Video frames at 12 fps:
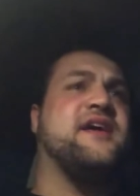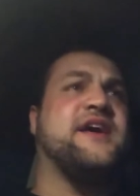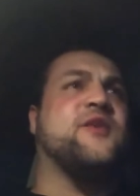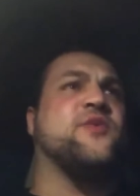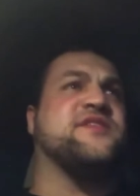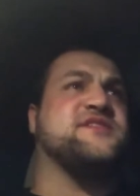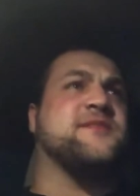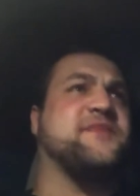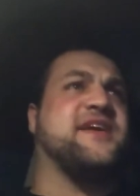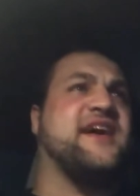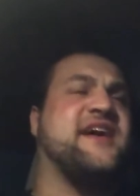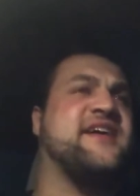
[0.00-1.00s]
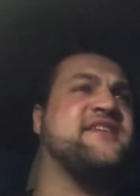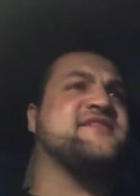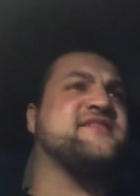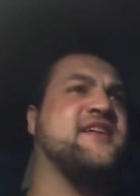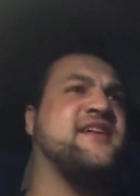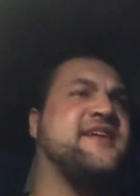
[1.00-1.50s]
Hey, what's up, guys?
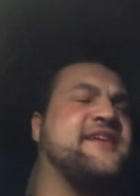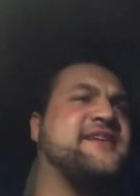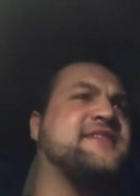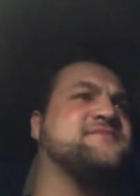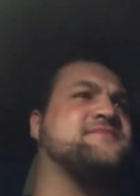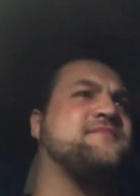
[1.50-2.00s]
Uh,